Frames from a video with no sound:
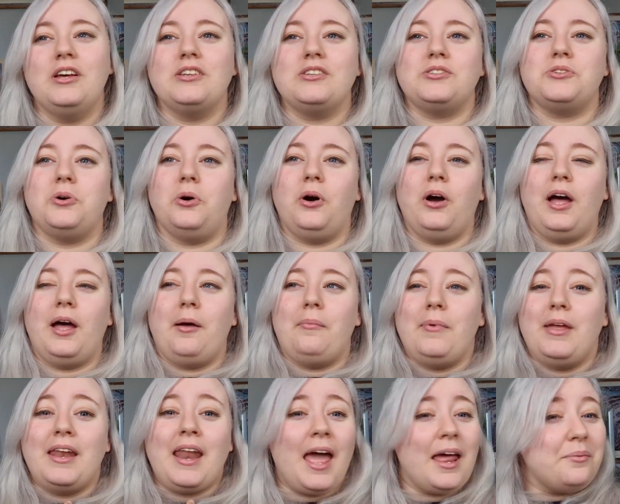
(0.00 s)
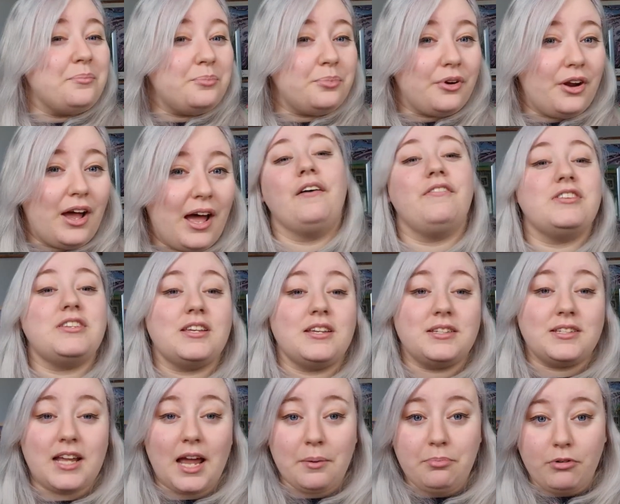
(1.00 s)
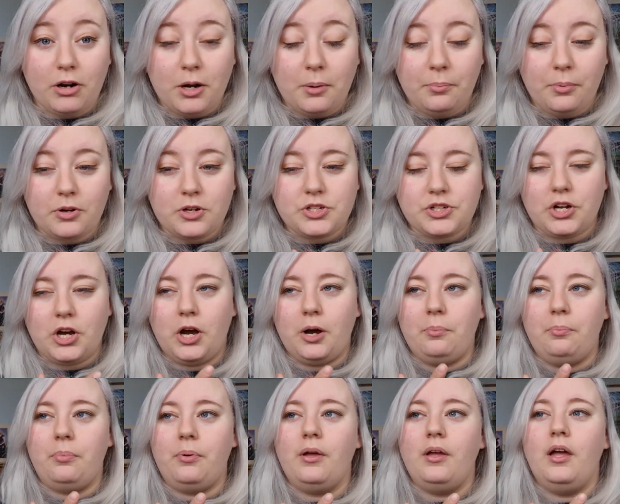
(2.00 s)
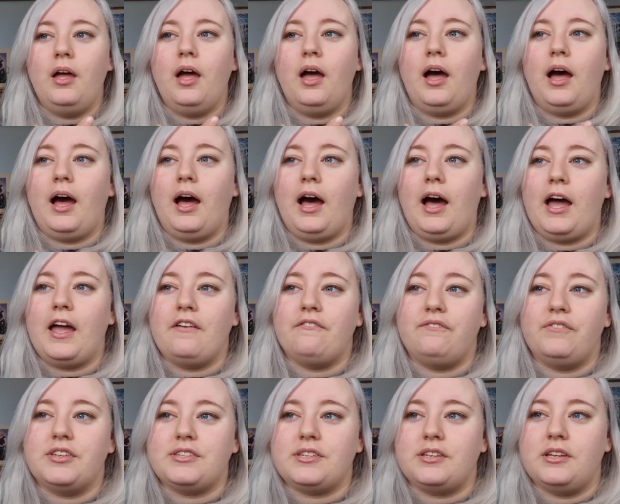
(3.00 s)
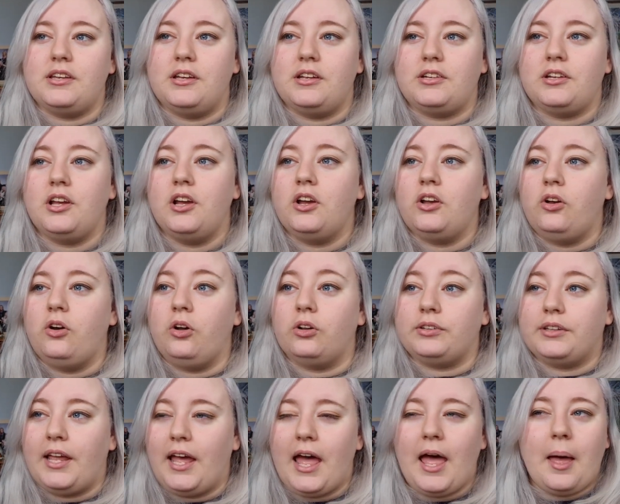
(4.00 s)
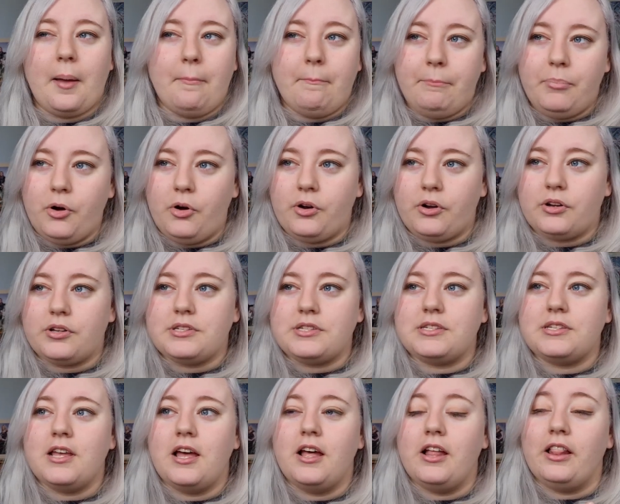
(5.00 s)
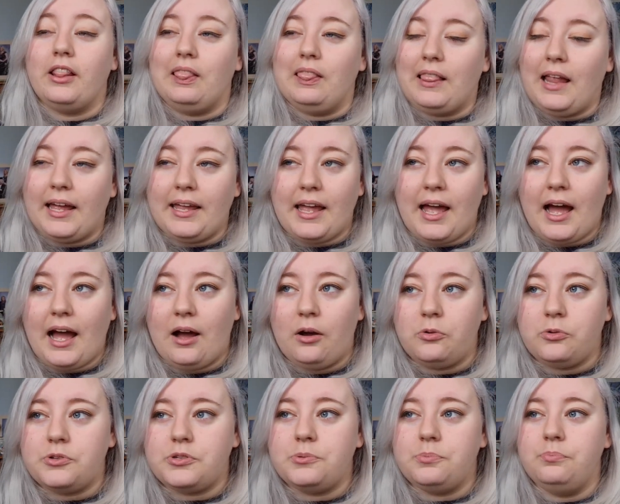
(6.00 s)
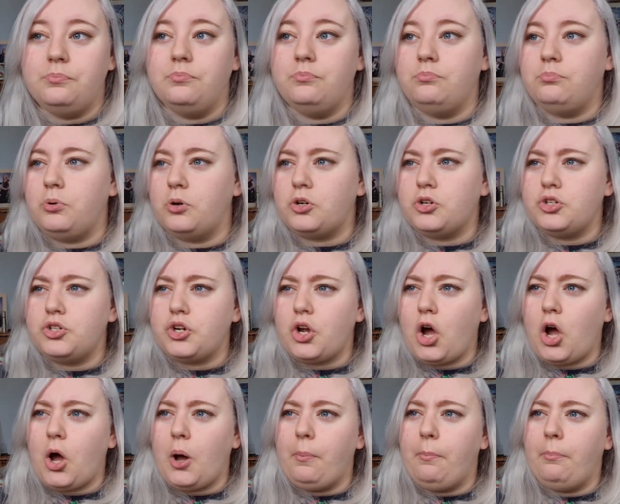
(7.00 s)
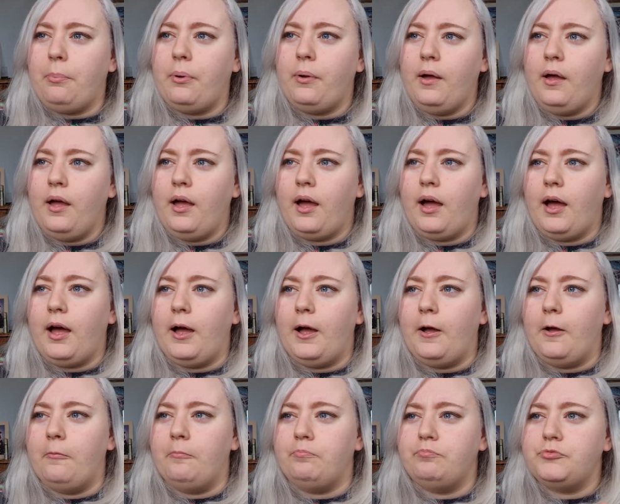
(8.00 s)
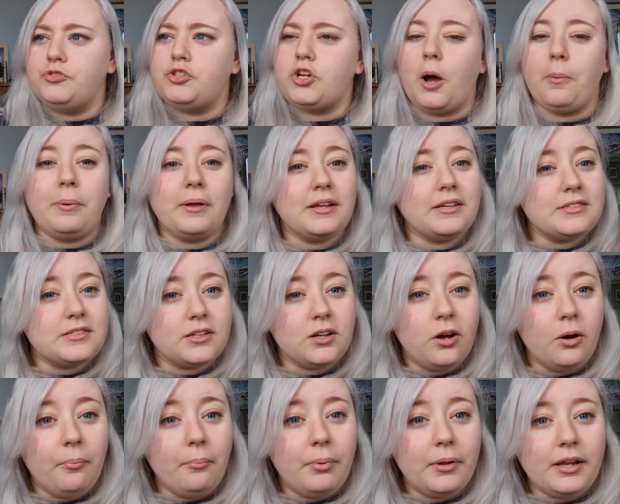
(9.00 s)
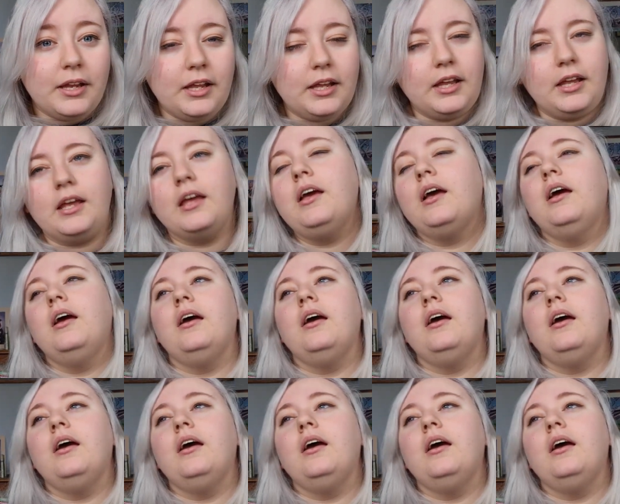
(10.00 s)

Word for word: So um, in Edinburgh, I visited Typewronger Bookshop. I visited Golden Hare Books, Lighthouse Bookshop, um, Toppings and Company.